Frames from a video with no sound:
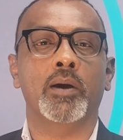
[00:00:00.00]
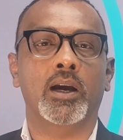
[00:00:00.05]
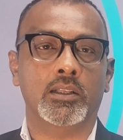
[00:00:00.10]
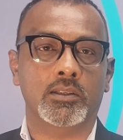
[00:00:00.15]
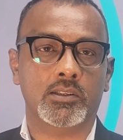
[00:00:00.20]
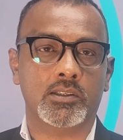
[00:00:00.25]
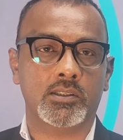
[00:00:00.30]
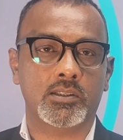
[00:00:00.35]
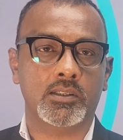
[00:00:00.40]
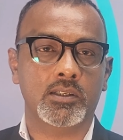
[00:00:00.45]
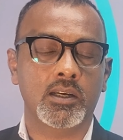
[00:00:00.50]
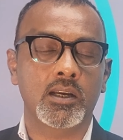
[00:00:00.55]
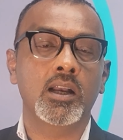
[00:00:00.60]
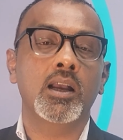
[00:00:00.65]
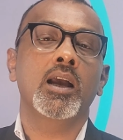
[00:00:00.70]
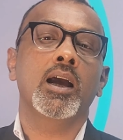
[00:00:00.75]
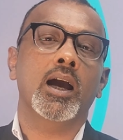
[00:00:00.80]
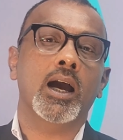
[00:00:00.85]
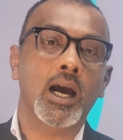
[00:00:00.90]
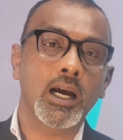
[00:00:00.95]
months
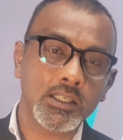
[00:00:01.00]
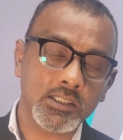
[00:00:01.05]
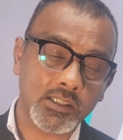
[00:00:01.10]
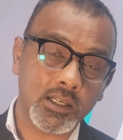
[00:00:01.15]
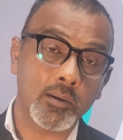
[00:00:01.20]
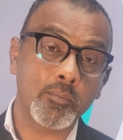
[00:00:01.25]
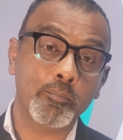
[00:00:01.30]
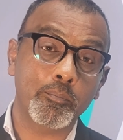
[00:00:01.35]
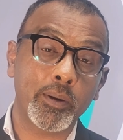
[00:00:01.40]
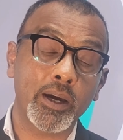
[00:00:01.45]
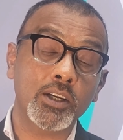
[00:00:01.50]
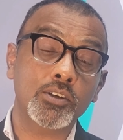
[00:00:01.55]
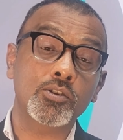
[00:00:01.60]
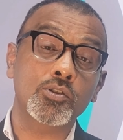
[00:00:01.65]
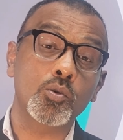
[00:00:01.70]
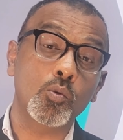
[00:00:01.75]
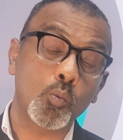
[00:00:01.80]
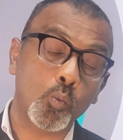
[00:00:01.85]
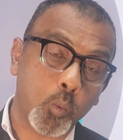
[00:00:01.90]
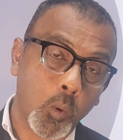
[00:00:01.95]
as
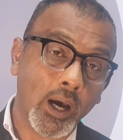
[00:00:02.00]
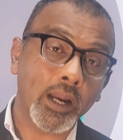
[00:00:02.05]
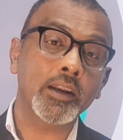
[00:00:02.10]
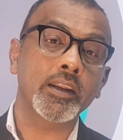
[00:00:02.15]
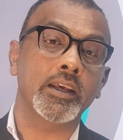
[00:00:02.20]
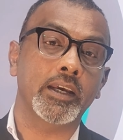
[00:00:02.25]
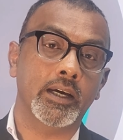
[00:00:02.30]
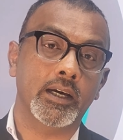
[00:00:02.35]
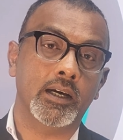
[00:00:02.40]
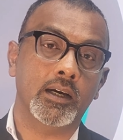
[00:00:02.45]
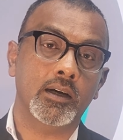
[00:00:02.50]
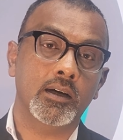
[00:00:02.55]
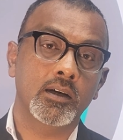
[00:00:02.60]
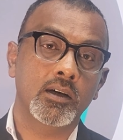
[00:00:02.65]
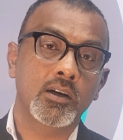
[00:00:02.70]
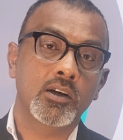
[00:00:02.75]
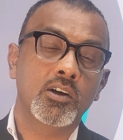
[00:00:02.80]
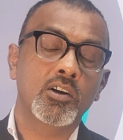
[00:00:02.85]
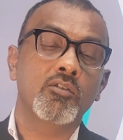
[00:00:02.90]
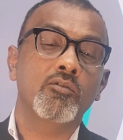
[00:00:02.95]
compared to 1 year
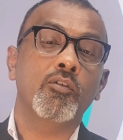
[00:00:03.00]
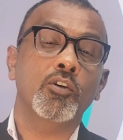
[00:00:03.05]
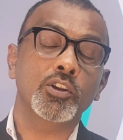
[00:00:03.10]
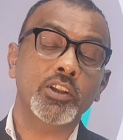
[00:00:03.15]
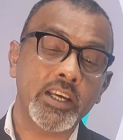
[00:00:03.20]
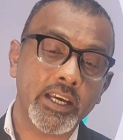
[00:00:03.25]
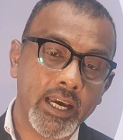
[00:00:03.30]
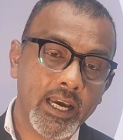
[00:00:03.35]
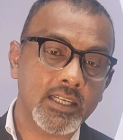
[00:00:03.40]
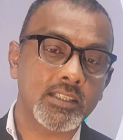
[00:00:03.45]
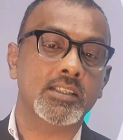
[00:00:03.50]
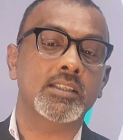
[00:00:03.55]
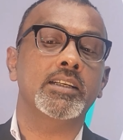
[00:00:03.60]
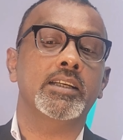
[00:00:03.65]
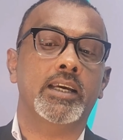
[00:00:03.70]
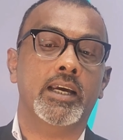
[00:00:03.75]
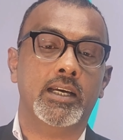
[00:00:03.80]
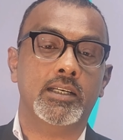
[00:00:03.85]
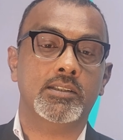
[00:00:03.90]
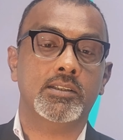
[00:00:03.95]
for the
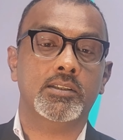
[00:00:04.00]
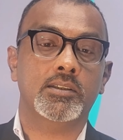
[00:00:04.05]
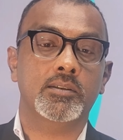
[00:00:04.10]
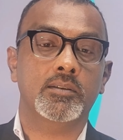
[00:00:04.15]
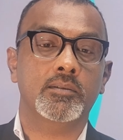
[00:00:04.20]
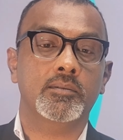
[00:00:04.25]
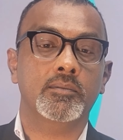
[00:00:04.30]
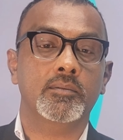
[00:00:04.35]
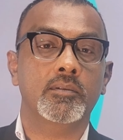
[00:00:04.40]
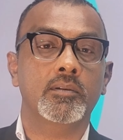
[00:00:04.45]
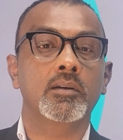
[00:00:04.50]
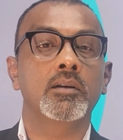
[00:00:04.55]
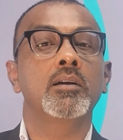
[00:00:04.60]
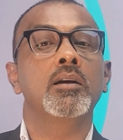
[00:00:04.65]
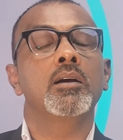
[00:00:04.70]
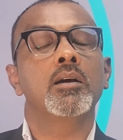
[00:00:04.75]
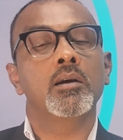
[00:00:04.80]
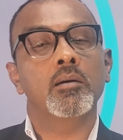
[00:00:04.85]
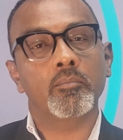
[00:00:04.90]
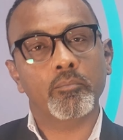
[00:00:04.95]
STS.
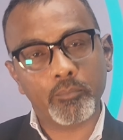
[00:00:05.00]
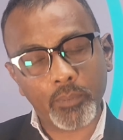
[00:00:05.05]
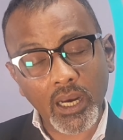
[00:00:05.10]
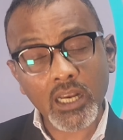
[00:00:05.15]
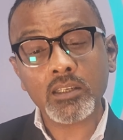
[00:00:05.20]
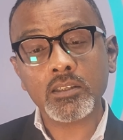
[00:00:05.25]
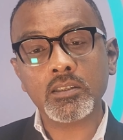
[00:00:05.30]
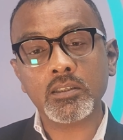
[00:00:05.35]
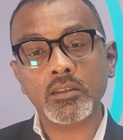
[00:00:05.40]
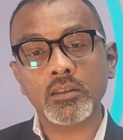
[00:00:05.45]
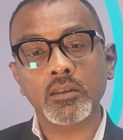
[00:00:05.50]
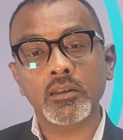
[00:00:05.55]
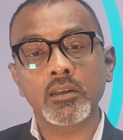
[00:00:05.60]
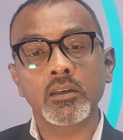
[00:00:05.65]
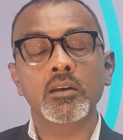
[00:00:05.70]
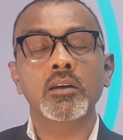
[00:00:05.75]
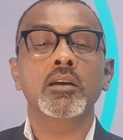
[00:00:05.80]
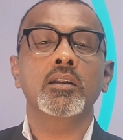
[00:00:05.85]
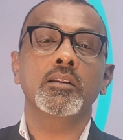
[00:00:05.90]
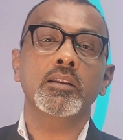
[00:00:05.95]
But
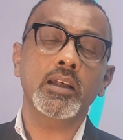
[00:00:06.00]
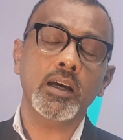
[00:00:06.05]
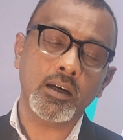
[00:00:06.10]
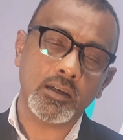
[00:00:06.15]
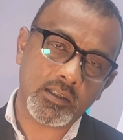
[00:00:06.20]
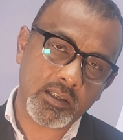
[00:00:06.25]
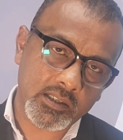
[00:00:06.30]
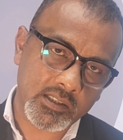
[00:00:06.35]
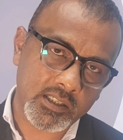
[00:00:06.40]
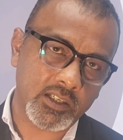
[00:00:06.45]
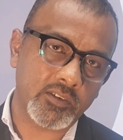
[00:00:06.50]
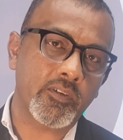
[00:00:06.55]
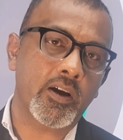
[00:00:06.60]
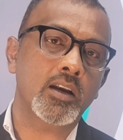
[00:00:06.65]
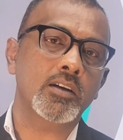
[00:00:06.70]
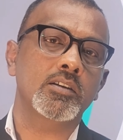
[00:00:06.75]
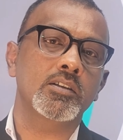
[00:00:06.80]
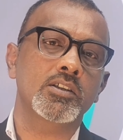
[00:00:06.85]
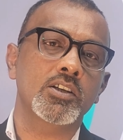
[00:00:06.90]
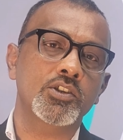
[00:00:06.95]
there are
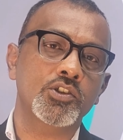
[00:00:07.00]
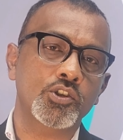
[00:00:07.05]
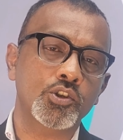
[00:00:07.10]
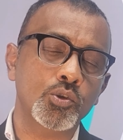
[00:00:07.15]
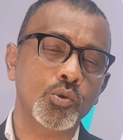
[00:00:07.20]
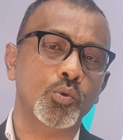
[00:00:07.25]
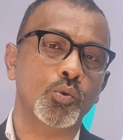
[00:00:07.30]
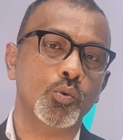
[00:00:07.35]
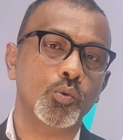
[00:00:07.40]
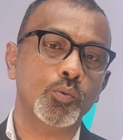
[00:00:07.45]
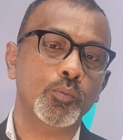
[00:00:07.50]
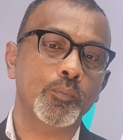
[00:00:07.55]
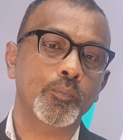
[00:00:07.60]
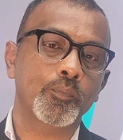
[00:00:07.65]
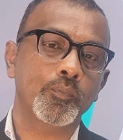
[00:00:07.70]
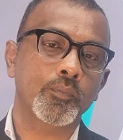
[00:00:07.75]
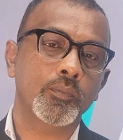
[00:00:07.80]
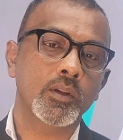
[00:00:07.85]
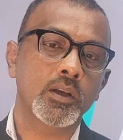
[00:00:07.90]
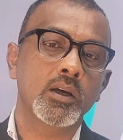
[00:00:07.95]
disadvantages too.
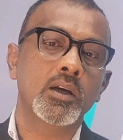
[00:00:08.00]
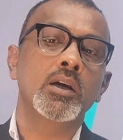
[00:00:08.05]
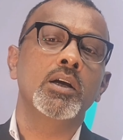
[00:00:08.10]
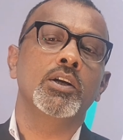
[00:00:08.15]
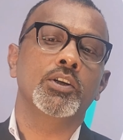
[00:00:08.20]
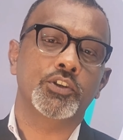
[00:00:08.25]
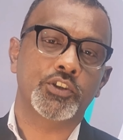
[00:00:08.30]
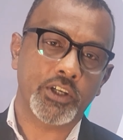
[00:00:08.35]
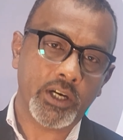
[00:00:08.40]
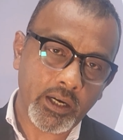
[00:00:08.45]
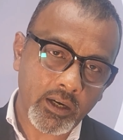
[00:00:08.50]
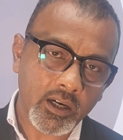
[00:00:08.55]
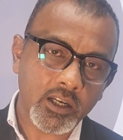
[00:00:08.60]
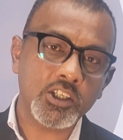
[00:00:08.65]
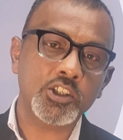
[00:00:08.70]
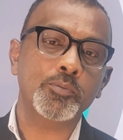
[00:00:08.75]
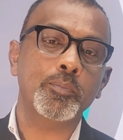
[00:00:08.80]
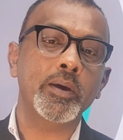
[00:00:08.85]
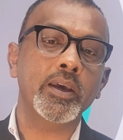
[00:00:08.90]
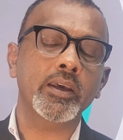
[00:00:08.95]
Generally
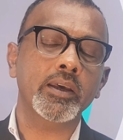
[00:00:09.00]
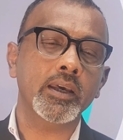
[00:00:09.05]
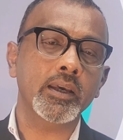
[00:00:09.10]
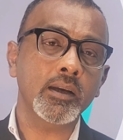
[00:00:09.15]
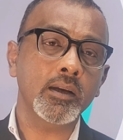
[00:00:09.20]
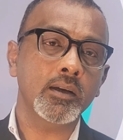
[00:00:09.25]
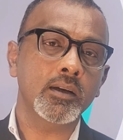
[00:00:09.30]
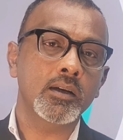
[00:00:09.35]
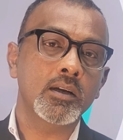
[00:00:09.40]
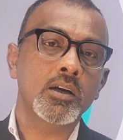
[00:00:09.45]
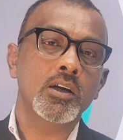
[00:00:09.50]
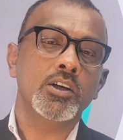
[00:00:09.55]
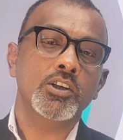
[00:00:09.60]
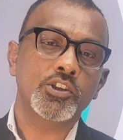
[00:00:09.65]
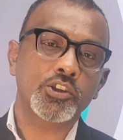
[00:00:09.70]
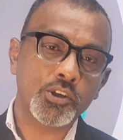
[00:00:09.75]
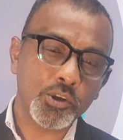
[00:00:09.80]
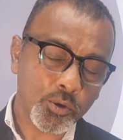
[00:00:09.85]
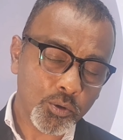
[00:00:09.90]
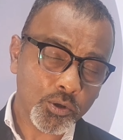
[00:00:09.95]
speaking,
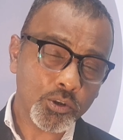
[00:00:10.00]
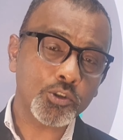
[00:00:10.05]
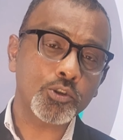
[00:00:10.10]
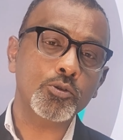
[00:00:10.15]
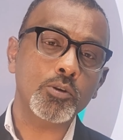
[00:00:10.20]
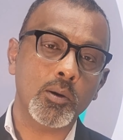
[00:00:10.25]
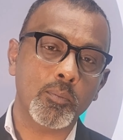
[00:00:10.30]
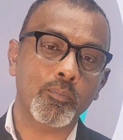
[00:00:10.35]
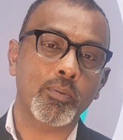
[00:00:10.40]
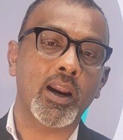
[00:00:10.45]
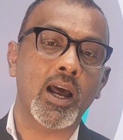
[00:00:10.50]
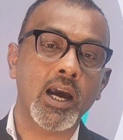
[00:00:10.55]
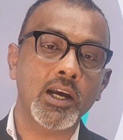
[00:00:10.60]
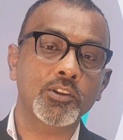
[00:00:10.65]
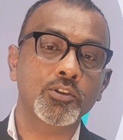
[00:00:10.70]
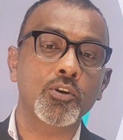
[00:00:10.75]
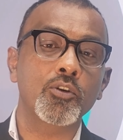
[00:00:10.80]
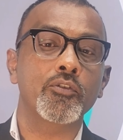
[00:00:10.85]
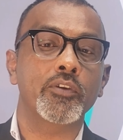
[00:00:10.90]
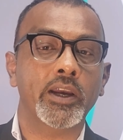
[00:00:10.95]
students who apply
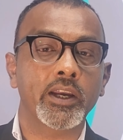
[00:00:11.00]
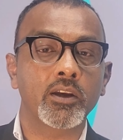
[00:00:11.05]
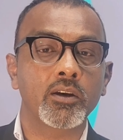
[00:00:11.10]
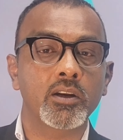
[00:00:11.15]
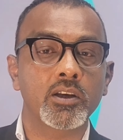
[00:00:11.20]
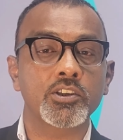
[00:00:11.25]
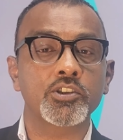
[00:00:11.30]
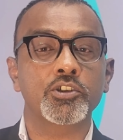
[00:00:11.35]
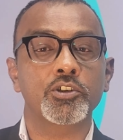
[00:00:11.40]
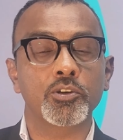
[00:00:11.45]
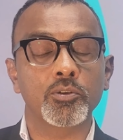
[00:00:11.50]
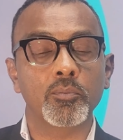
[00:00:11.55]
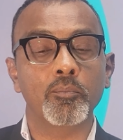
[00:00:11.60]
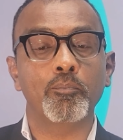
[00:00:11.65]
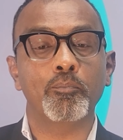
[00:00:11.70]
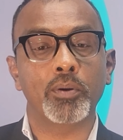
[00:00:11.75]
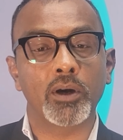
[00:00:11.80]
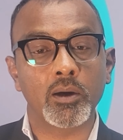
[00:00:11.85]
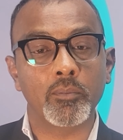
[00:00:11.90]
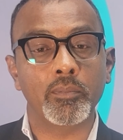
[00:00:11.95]
through regular
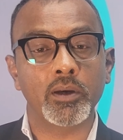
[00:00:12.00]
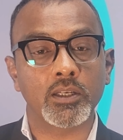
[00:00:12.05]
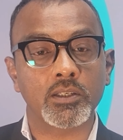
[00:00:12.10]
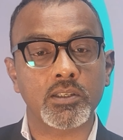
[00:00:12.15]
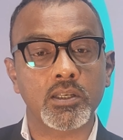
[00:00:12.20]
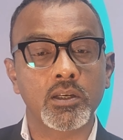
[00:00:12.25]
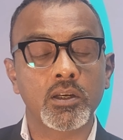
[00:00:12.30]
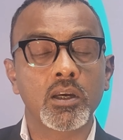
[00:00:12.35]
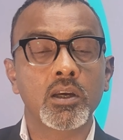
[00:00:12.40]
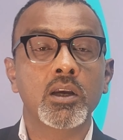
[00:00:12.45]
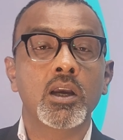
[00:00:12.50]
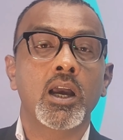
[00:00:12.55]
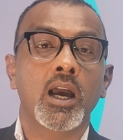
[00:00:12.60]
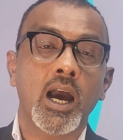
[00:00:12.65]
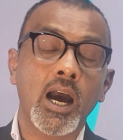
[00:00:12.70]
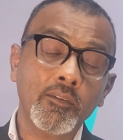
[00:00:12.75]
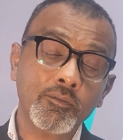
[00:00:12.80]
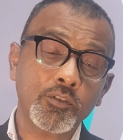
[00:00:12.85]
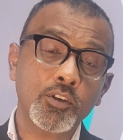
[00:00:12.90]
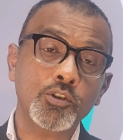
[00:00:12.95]
student permit
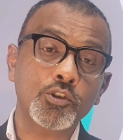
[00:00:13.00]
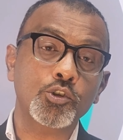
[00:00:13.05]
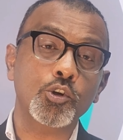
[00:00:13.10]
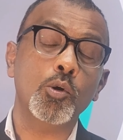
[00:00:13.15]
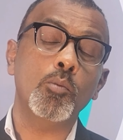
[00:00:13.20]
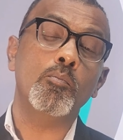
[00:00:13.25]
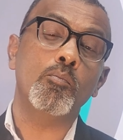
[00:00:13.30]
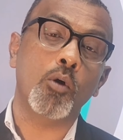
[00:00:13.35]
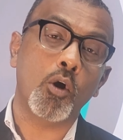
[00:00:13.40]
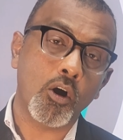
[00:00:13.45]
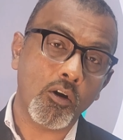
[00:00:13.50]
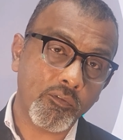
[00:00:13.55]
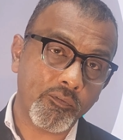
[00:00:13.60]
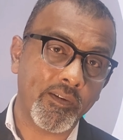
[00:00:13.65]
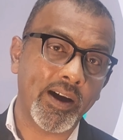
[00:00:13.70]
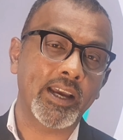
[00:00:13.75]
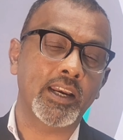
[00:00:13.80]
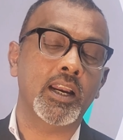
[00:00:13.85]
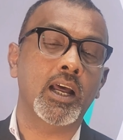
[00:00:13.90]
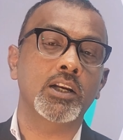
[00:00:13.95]
have to show more
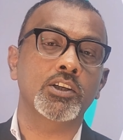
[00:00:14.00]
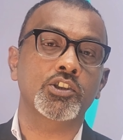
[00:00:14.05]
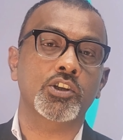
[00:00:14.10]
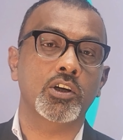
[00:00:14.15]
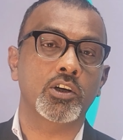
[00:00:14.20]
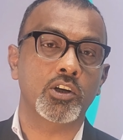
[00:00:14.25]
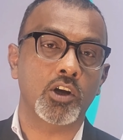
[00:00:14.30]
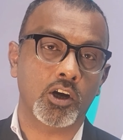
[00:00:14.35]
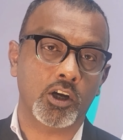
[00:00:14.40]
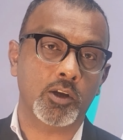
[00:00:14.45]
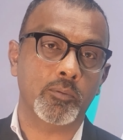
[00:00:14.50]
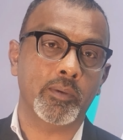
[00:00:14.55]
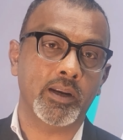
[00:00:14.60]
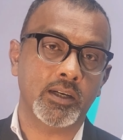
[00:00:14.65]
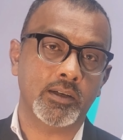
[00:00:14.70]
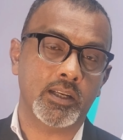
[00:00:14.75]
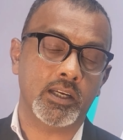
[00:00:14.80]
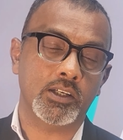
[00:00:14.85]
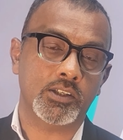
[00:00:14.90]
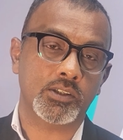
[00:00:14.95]
financial
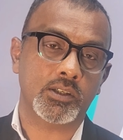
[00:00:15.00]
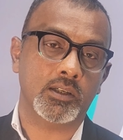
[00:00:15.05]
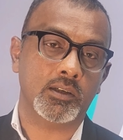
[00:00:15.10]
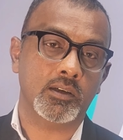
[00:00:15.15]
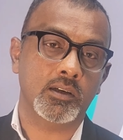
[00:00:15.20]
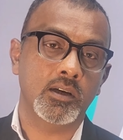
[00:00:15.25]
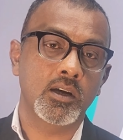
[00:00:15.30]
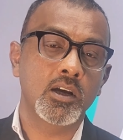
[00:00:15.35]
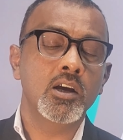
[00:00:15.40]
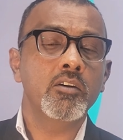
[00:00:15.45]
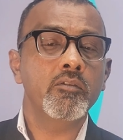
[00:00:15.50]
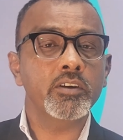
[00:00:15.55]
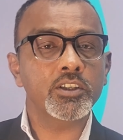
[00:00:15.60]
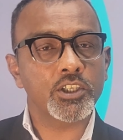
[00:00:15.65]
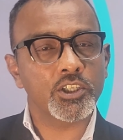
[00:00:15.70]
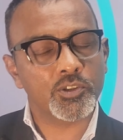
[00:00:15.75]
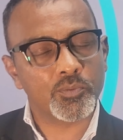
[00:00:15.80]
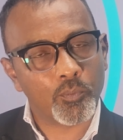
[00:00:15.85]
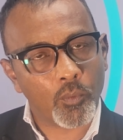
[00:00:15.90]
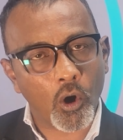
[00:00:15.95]
documentation, which
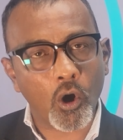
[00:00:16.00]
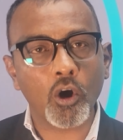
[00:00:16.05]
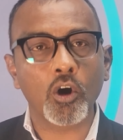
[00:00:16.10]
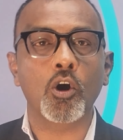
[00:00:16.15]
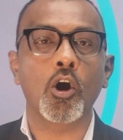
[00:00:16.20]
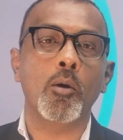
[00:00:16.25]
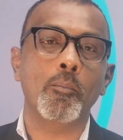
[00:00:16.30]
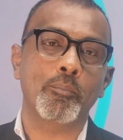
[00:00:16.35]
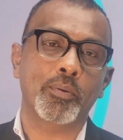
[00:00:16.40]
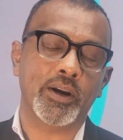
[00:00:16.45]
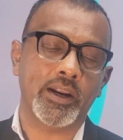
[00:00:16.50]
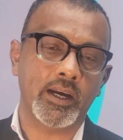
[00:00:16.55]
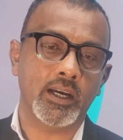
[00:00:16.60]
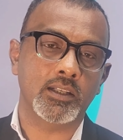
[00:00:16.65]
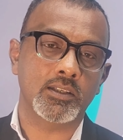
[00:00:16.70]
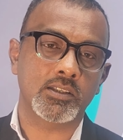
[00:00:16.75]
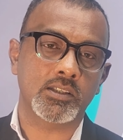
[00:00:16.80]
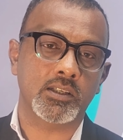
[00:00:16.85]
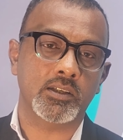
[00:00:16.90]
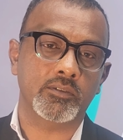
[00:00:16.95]
is more
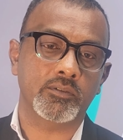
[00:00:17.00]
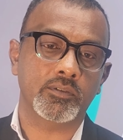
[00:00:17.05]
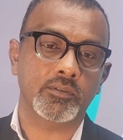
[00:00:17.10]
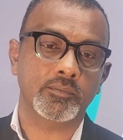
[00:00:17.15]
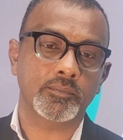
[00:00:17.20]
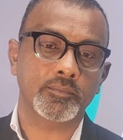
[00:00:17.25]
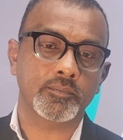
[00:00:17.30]
comprehensive.